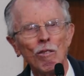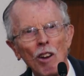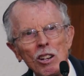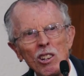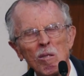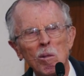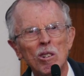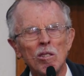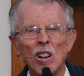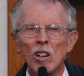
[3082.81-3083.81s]

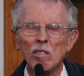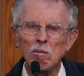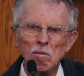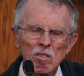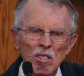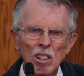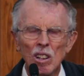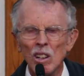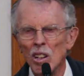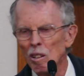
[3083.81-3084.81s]
vegetables, uh,
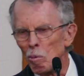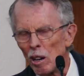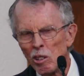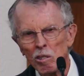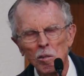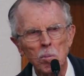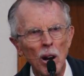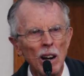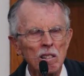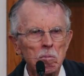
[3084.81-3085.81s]
Brussels
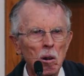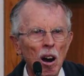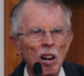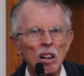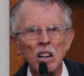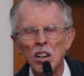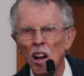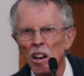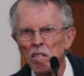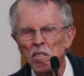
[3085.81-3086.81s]
sprouts, broccoli,
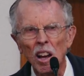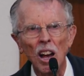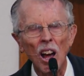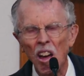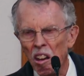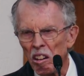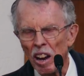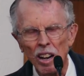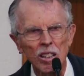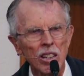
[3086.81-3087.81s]
cauliflower,
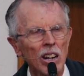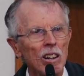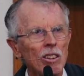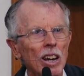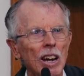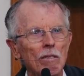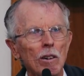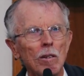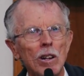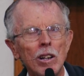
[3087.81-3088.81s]
you know, they have
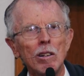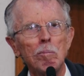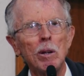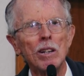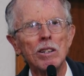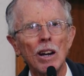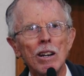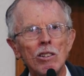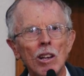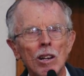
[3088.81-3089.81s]
a little bitter
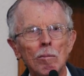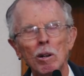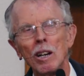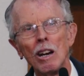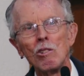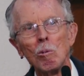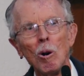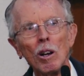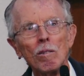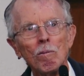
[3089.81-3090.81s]
taste. But guess
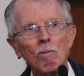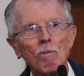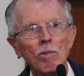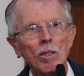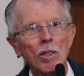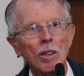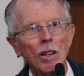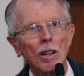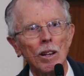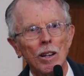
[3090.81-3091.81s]
what?
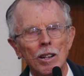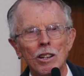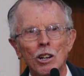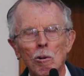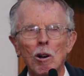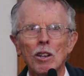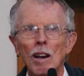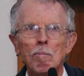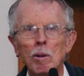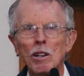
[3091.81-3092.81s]
You know what
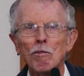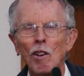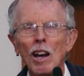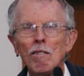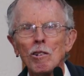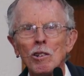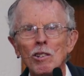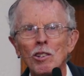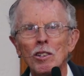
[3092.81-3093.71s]
that bitter flavor is?